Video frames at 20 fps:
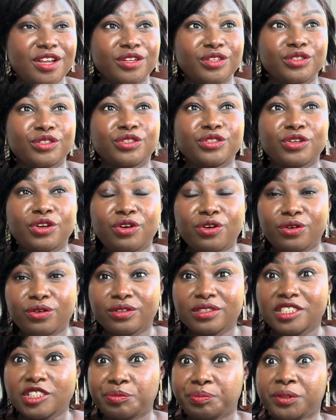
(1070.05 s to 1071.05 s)
so
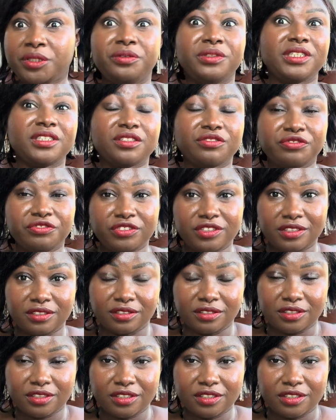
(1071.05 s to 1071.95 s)
spirit filled,